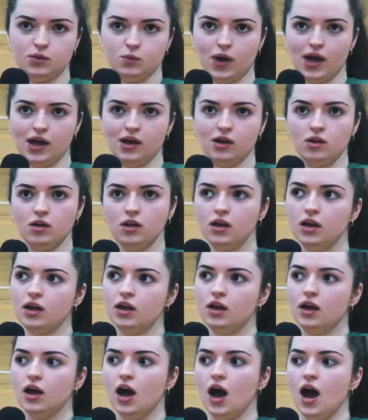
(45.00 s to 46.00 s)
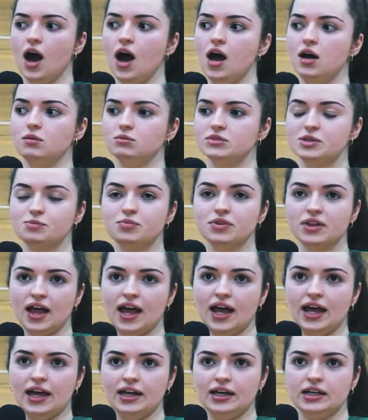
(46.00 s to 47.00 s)
well um, to
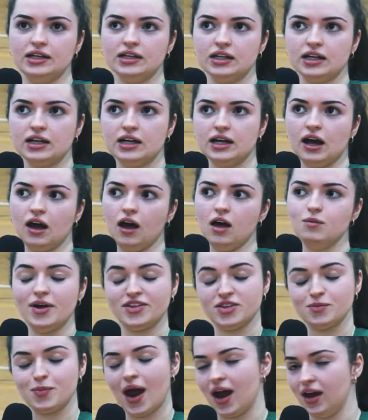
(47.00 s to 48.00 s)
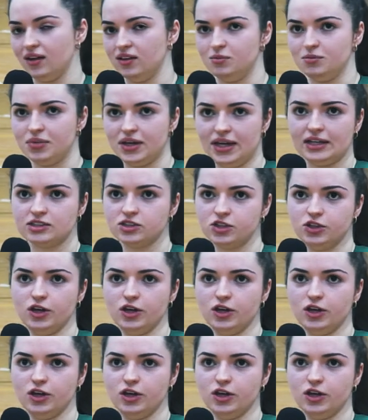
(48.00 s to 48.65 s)
play um, at the Paralympics.